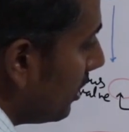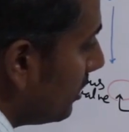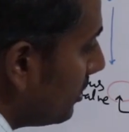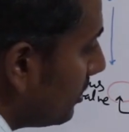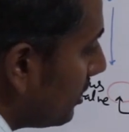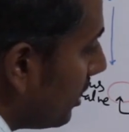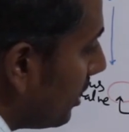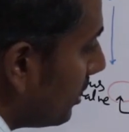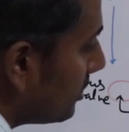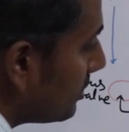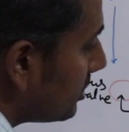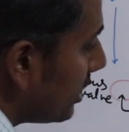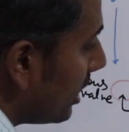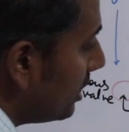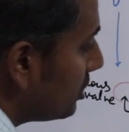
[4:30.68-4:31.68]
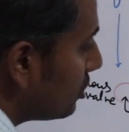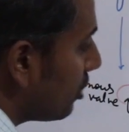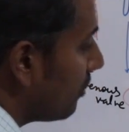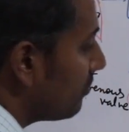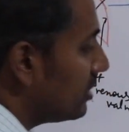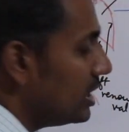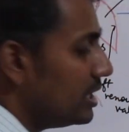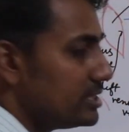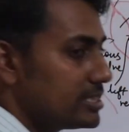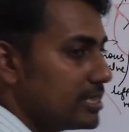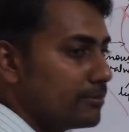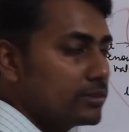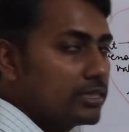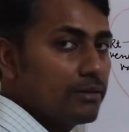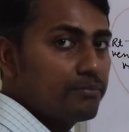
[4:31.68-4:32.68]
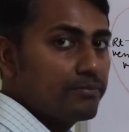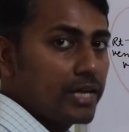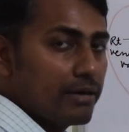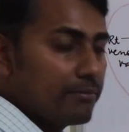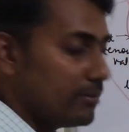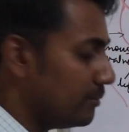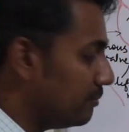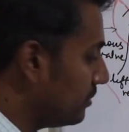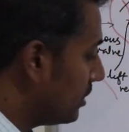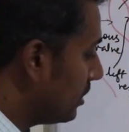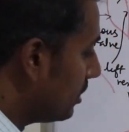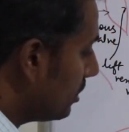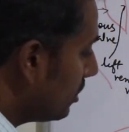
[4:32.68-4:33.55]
in the cells of the septum primum.